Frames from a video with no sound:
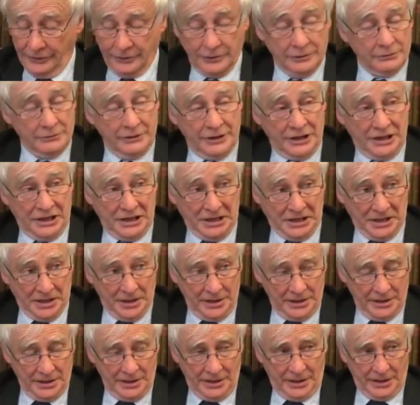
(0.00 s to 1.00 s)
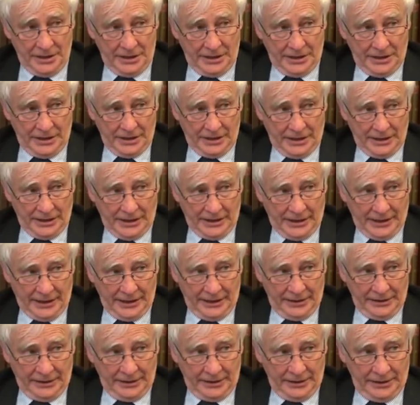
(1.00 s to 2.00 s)
green,
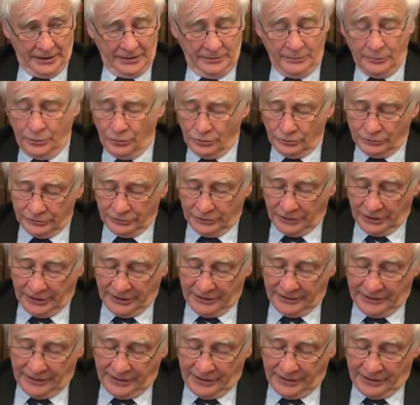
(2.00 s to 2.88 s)
and importantly,